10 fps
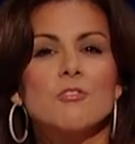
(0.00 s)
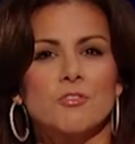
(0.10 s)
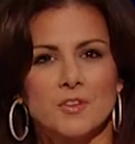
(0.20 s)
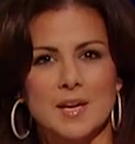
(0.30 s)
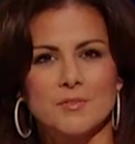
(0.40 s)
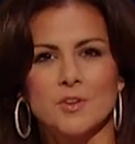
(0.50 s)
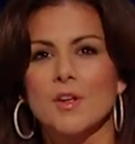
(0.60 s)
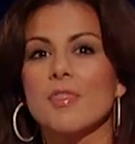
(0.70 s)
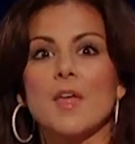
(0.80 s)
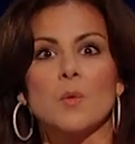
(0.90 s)

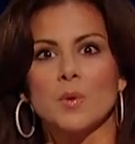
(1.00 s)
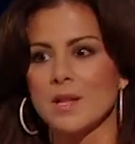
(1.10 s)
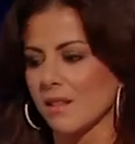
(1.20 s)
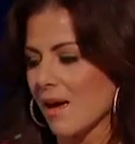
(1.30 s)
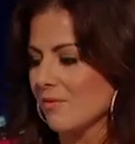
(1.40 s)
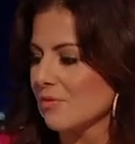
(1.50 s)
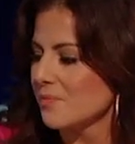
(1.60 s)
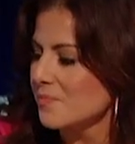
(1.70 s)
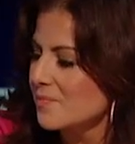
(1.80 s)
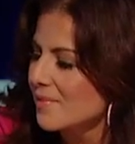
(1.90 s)
flavor that we love.
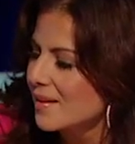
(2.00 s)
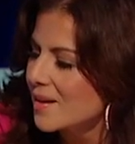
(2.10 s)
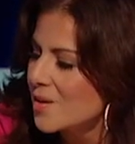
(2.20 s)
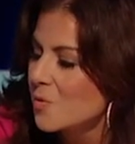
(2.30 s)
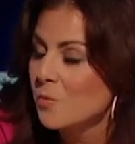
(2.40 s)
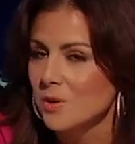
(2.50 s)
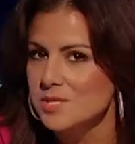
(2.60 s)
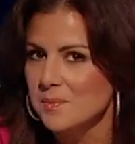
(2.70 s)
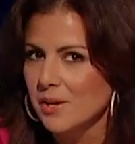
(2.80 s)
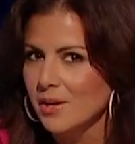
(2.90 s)

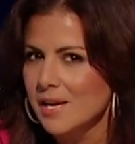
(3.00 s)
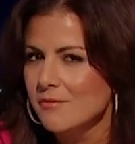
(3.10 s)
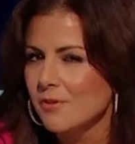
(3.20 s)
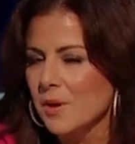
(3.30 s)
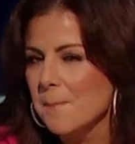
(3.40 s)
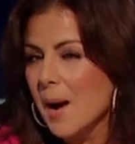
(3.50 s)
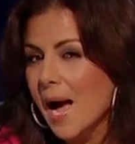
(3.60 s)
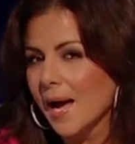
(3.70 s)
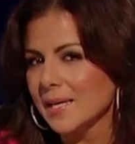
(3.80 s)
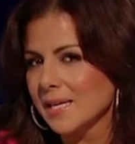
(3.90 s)
Rosemary, very
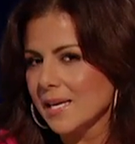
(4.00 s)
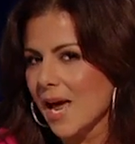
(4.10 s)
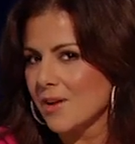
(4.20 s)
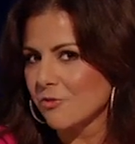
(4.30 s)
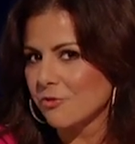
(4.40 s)
piney and